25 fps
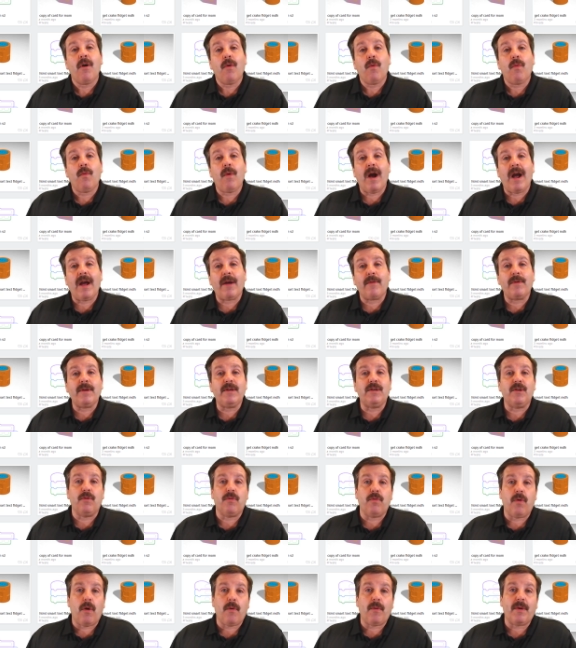why we
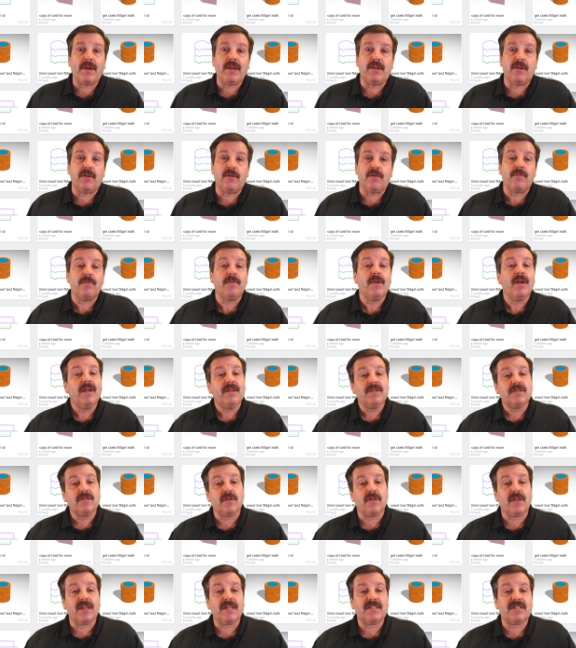do what we do.
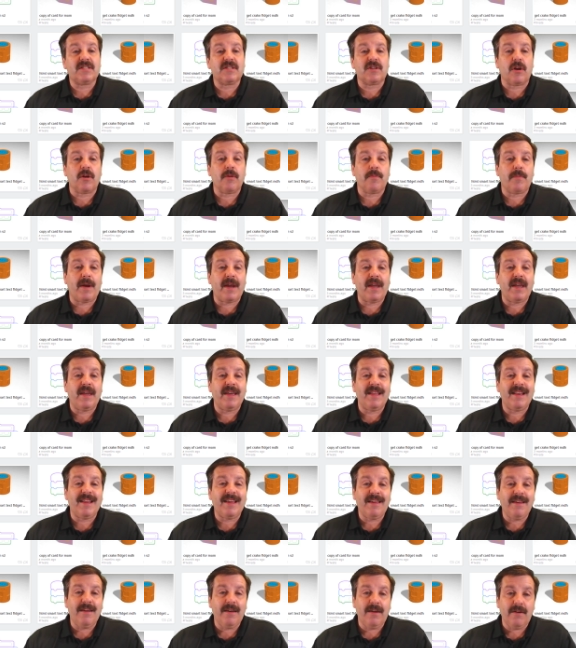So let's start by
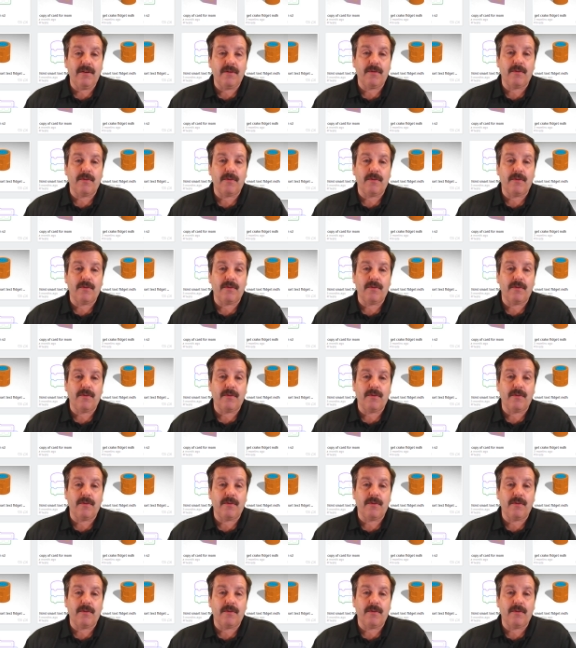hitting